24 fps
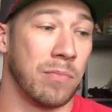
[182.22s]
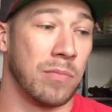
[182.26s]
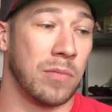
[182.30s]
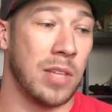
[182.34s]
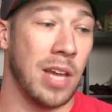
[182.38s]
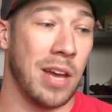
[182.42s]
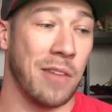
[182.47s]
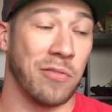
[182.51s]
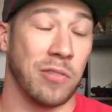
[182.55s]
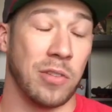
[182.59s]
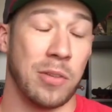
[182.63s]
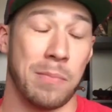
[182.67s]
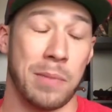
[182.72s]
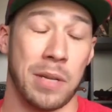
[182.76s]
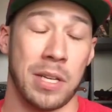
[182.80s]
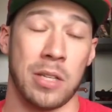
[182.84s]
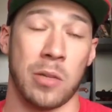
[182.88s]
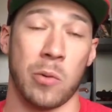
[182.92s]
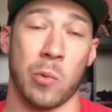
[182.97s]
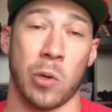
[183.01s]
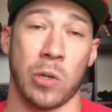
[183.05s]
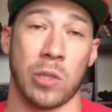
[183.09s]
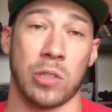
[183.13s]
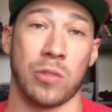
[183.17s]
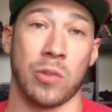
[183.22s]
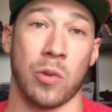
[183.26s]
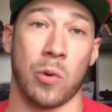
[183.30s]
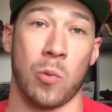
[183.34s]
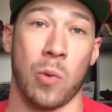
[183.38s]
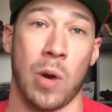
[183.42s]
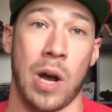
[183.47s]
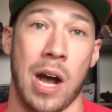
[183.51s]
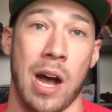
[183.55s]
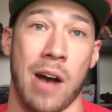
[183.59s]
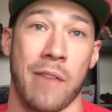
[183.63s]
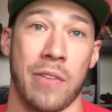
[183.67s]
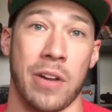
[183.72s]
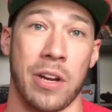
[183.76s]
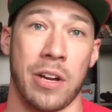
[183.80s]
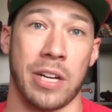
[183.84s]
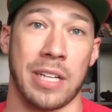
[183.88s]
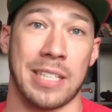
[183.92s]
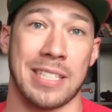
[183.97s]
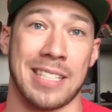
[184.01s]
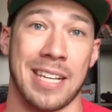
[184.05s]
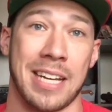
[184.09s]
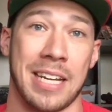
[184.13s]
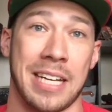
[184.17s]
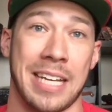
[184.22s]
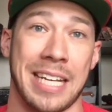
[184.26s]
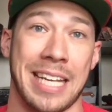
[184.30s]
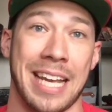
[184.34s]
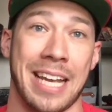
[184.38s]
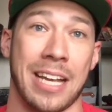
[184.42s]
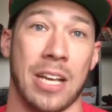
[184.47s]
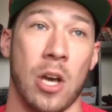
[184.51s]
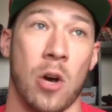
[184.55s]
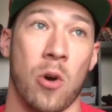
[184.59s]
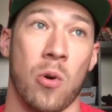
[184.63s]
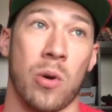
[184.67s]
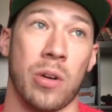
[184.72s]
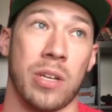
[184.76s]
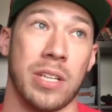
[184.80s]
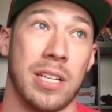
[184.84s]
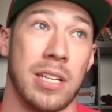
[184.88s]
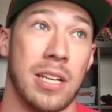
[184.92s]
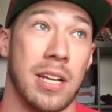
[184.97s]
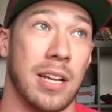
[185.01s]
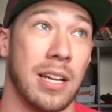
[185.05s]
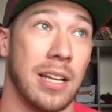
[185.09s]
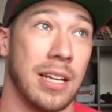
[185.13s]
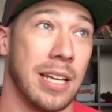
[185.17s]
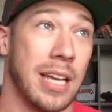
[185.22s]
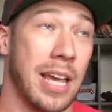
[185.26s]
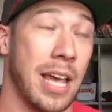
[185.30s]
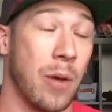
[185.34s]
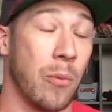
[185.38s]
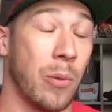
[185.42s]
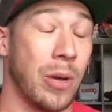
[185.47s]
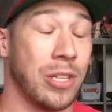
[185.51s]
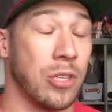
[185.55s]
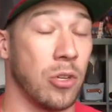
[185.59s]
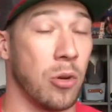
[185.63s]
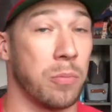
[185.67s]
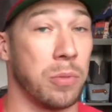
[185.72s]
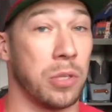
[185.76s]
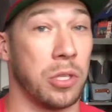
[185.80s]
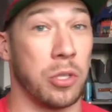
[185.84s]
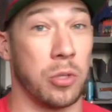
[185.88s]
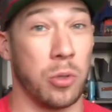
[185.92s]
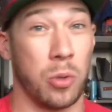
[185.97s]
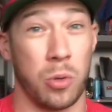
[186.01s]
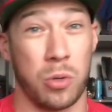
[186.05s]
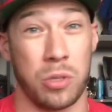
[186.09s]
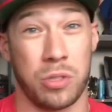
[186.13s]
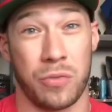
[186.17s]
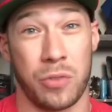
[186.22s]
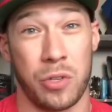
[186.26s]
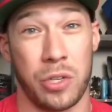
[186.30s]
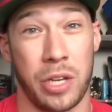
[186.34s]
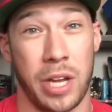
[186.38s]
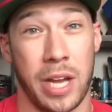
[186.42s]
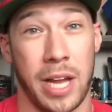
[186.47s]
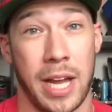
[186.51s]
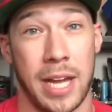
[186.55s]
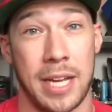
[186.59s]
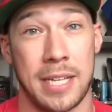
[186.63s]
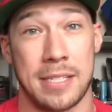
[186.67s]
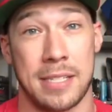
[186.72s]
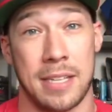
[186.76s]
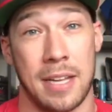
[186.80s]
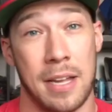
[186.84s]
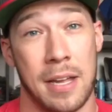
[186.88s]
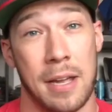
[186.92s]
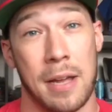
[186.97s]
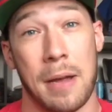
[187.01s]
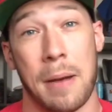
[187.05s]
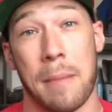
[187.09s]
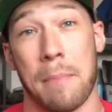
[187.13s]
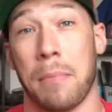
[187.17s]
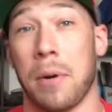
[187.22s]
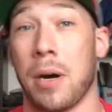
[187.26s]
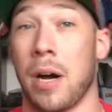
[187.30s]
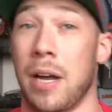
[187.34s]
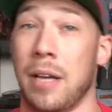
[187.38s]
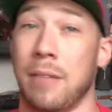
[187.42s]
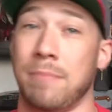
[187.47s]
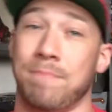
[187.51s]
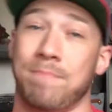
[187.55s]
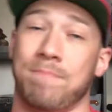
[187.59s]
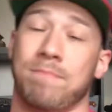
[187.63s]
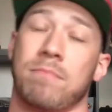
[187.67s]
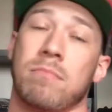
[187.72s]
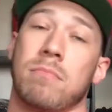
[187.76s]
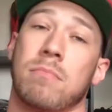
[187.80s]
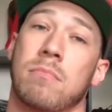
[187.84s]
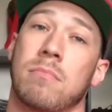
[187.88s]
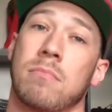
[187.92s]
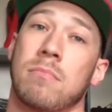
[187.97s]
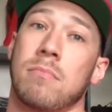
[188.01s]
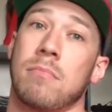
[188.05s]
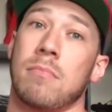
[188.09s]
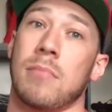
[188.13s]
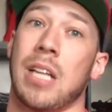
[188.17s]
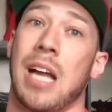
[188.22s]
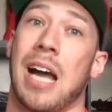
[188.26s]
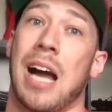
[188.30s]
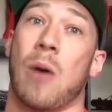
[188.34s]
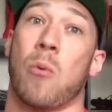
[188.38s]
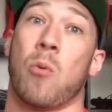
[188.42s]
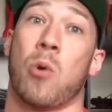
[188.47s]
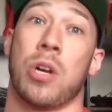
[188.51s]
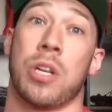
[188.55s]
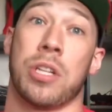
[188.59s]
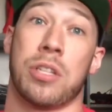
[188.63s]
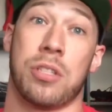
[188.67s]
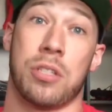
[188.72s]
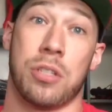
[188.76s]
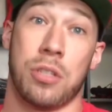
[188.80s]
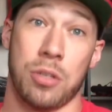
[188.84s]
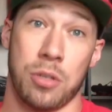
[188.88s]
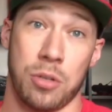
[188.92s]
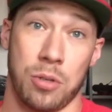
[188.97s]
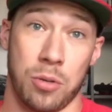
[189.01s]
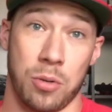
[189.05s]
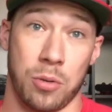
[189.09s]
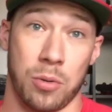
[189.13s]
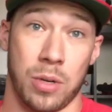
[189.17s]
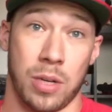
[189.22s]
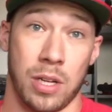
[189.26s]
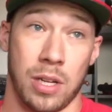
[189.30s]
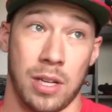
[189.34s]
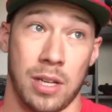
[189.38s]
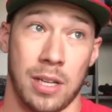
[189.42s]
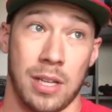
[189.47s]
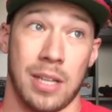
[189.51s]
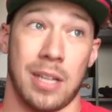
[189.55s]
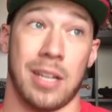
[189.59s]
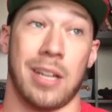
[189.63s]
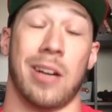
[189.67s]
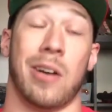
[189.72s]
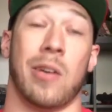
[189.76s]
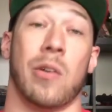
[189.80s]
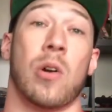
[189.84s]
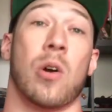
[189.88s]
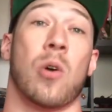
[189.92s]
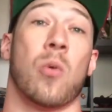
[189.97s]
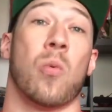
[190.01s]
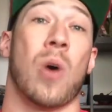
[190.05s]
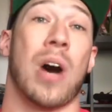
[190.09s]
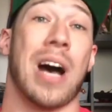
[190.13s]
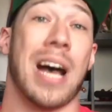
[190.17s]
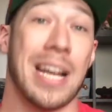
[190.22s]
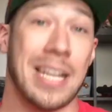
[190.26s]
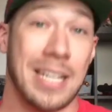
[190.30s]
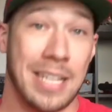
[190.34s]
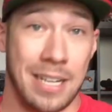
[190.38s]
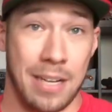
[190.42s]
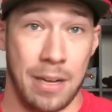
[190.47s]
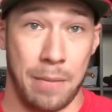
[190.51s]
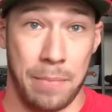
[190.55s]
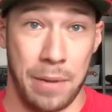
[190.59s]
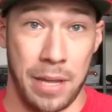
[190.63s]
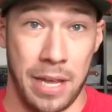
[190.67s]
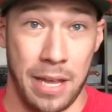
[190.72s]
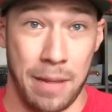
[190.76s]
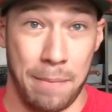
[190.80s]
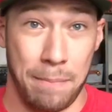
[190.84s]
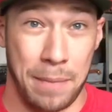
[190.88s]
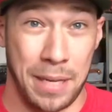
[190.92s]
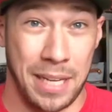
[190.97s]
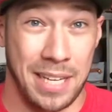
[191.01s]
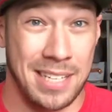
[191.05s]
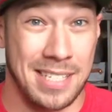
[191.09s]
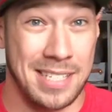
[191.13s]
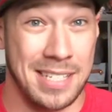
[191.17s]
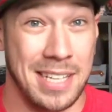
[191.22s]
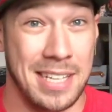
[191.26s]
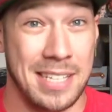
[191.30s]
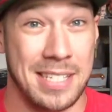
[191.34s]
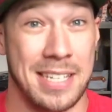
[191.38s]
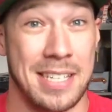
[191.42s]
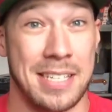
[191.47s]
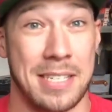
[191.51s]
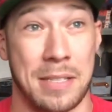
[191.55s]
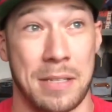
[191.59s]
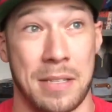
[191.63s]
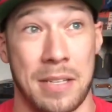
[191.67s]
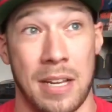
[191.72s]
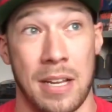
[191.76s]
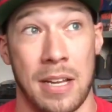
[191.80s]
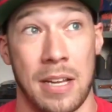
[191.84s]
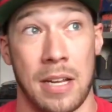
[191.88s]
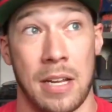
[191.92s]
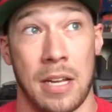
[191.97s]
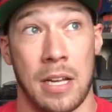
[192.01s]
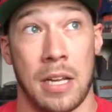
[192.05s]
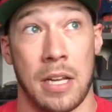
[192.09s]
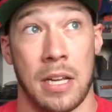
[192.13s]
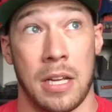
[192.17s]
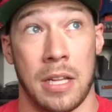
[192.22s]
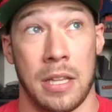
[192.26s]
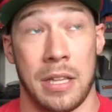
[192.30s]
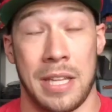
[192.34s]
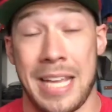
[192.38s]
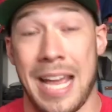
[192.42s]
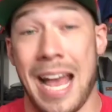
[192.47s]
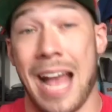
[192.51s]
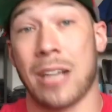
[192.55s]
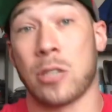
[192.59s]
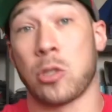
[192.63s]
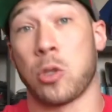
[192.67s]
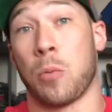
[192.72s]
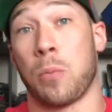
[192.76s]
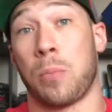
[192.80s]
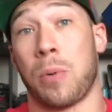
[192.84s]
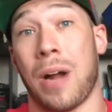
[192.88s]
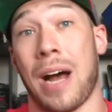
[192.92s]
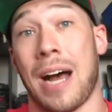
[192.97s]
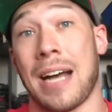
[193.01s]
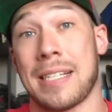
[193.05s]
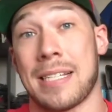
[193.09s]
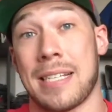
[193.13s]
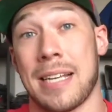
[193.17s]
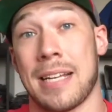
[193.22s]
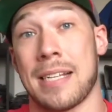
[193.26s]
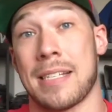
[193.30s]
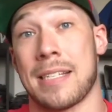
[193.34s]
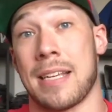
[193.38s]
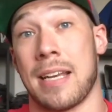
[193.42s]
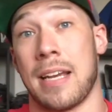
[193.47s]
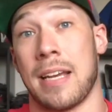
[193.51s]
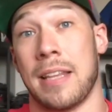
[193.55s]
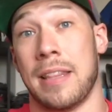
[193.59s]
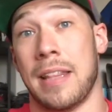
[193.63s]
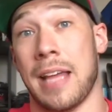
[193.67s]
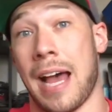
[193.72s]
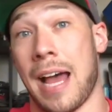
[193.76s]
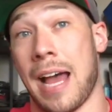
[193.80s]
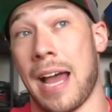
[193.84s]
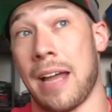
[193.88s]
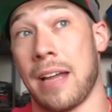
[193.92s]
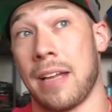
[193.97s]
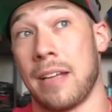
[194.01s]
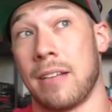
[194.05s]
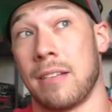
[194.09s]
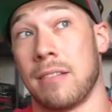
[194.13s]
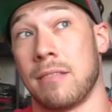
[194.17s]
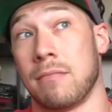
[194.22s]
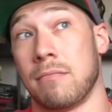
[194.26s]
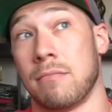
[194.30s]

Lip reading: definitely been in the works for a while. Very excited to get going. Can't wait to open the doors for you guys. But I wanted to rewind it a bit, because this is the actual process that